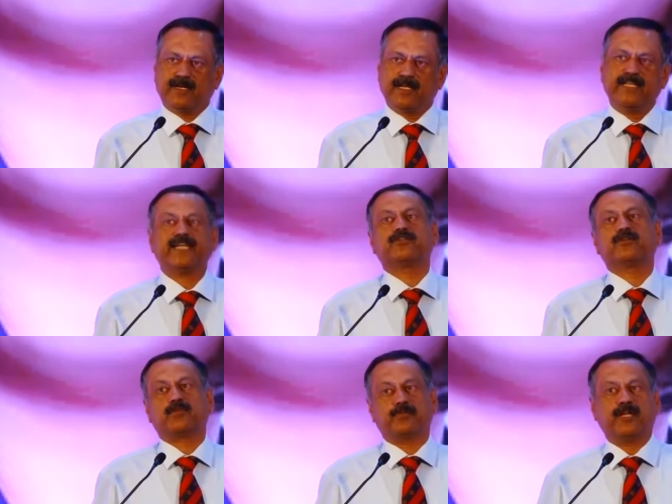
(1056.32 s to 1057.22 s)
and that
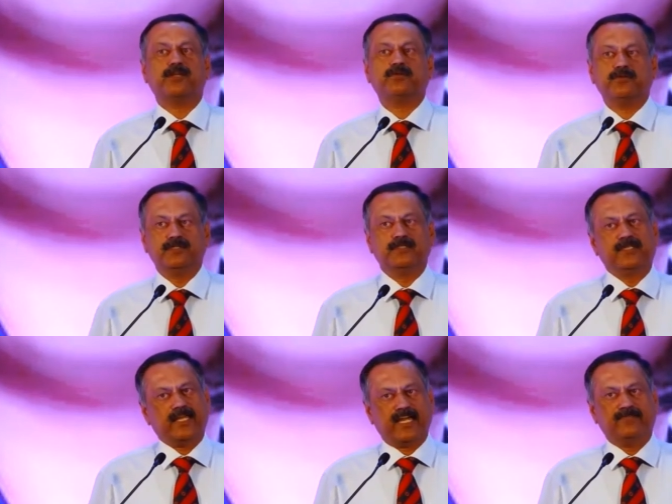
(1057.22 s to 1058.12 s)
should propel you
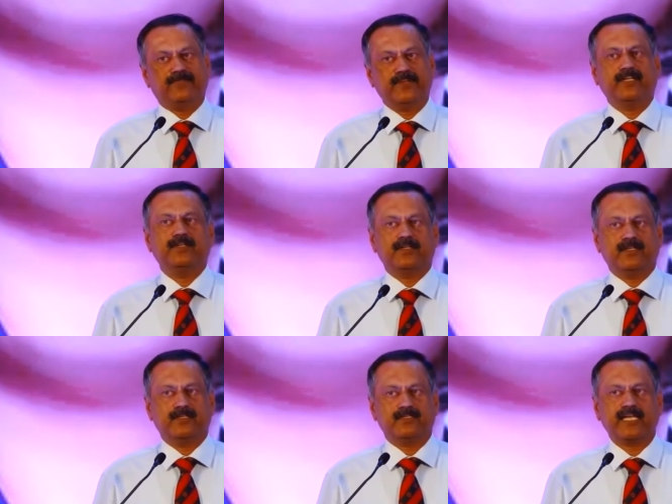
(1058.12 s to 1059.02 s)
and feel
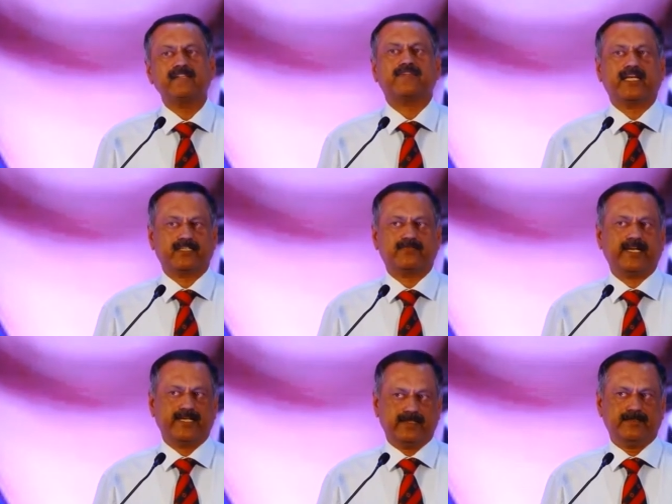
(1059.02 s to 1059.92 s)

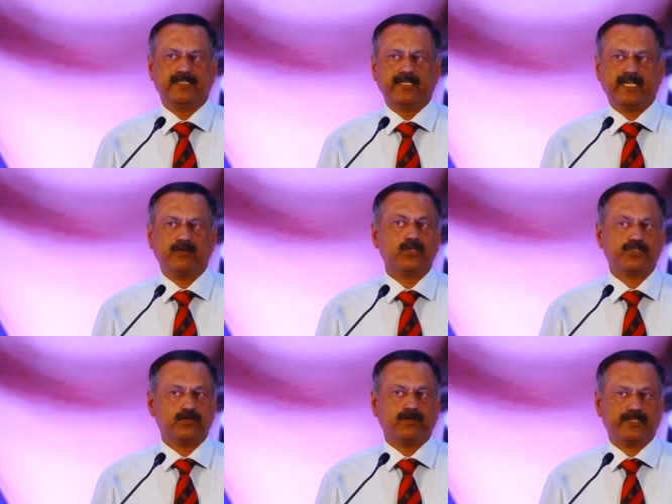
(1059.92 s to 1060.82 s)
self-satisfied in
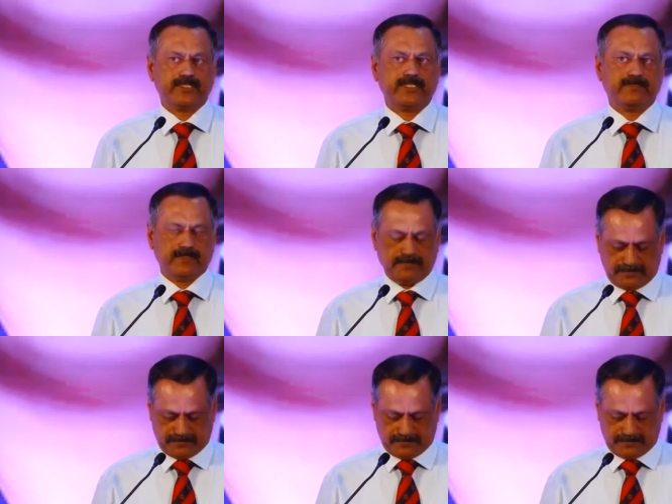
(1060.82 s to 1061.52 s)
what you have achieved.